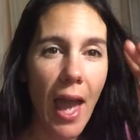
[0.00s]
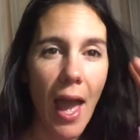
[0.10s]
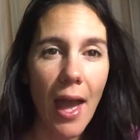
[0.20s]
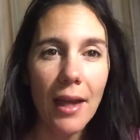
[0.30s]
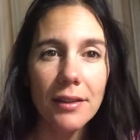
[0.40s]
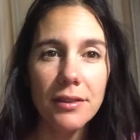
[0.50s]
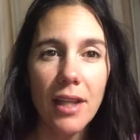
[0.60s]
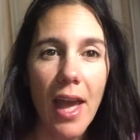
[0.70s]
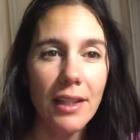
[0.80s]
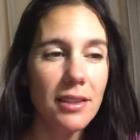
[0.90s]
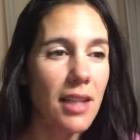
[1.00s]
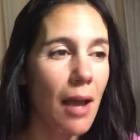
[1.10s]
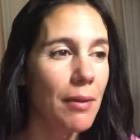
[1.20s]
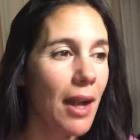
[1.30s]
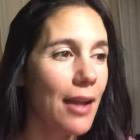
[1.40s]
And
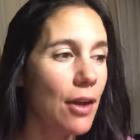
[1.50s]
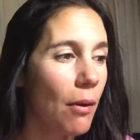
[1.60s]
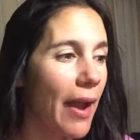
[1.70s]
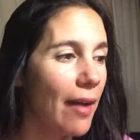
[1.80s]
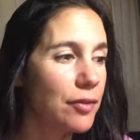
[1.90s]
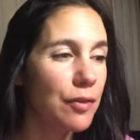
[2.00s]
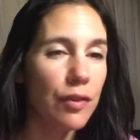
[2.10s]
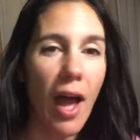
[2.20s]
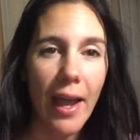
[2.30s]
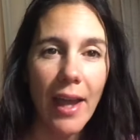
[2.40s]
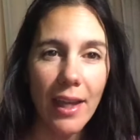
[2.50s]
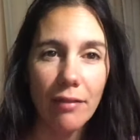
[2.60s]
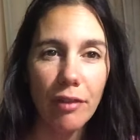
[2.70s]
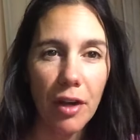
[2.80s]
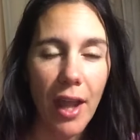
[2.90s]
anytime that I know I have to fly, I
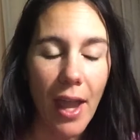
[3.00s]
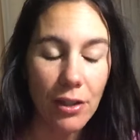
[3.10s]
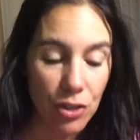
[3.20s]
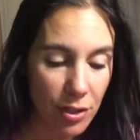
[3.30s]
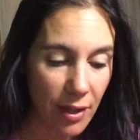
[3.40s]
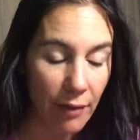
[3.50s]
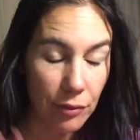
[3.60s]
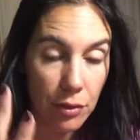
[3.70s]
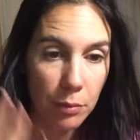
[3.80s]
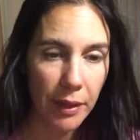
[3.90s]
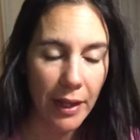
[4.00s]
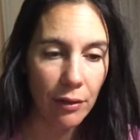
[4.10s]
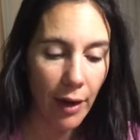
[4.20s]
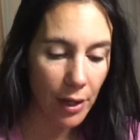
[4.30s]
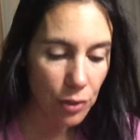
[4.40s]
get very anxious after the
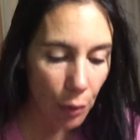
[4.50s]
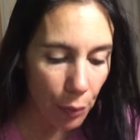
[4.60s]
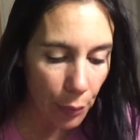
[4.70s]
plane crash.